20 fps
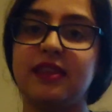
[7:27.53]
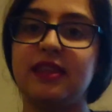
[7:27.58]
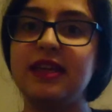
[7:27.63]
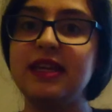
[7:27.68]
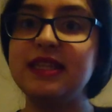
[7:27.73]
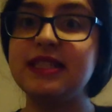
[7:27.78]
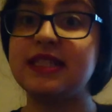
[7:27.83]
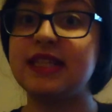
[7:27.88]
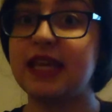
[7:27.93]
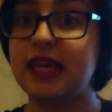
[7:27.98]

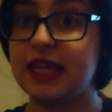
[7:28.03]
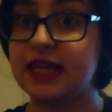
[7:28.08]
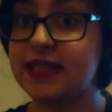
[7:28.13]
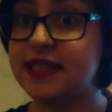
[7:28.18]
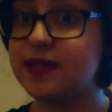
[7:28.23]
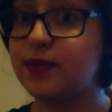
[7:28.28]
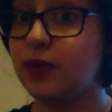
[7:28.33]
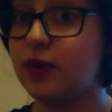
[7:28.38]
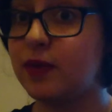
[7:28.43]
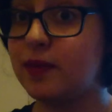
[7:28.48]
this
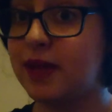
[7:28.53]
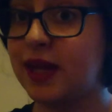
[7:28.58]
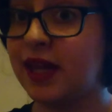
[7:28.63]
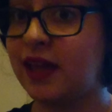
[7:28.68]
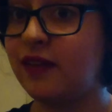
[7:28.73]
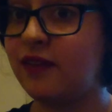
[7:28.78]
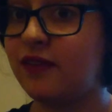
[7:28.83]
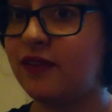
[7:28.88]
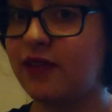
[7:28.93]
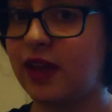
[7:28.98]
is one of
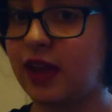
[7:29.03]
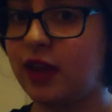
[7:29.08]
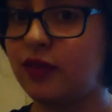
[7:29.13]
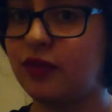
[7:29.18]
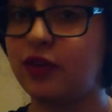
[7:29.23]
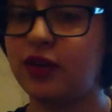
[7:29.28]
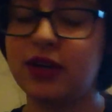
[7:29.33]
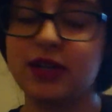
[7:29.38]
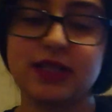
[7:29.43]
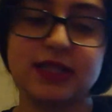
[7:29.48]
my
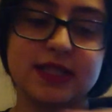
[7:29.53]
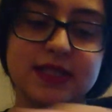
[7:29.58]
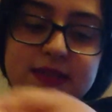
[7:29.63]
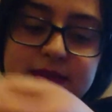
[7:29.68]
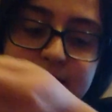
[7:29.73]
favourites.